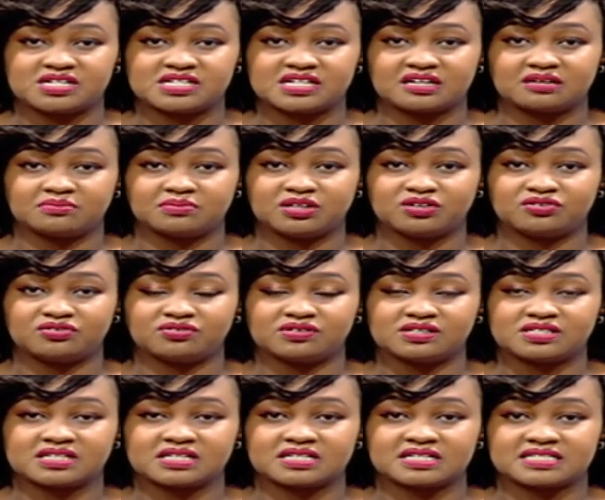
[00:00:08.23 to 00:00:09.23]
Taking me through
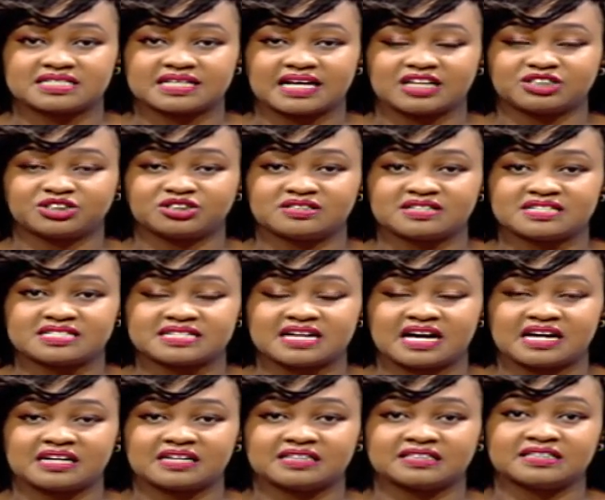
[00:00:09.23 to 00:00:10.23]
this discussion is
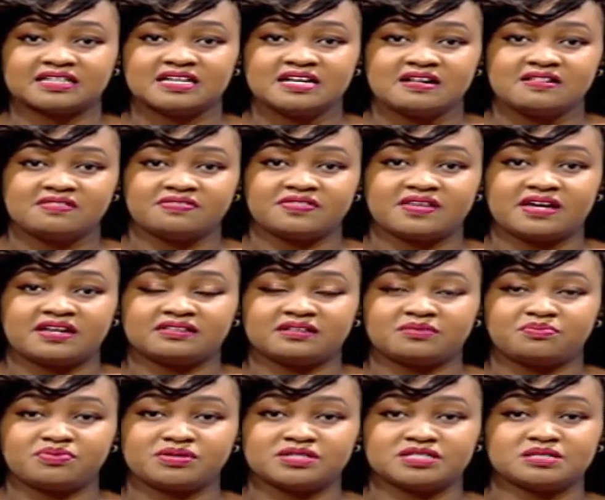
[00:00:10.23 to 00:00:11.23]
none other than
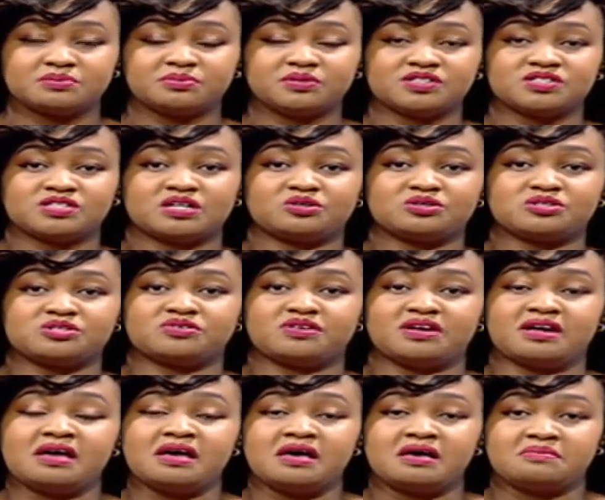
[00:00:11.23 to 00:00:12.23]
the Principal
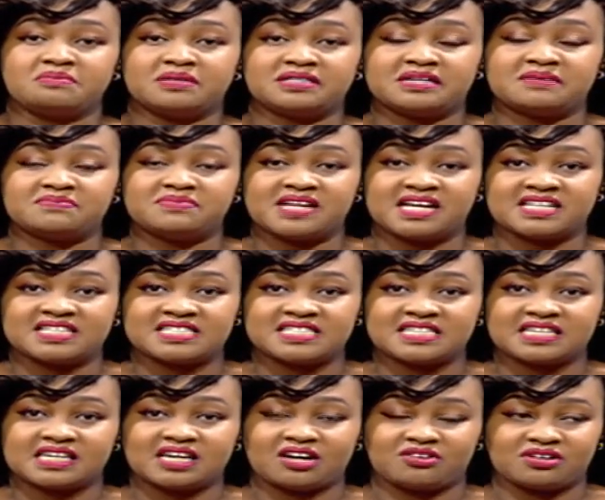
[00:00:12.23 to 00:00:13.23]
Secretary, Madam
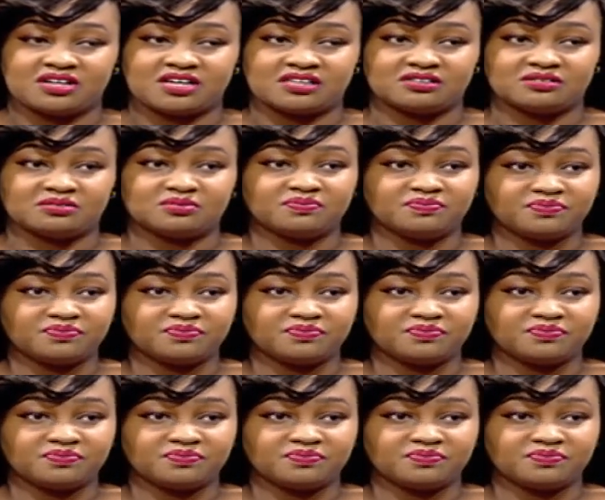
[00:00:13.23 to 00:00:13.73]
Nancy Karigithu.